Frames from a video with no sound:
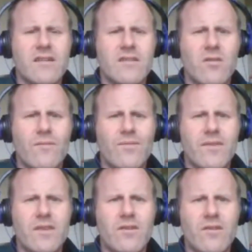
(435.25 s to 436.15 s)
So
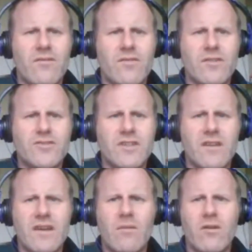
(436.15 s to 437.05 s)
you're in for a treat
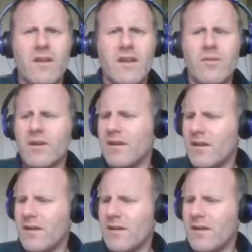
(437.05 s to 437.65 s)
on that one anyway.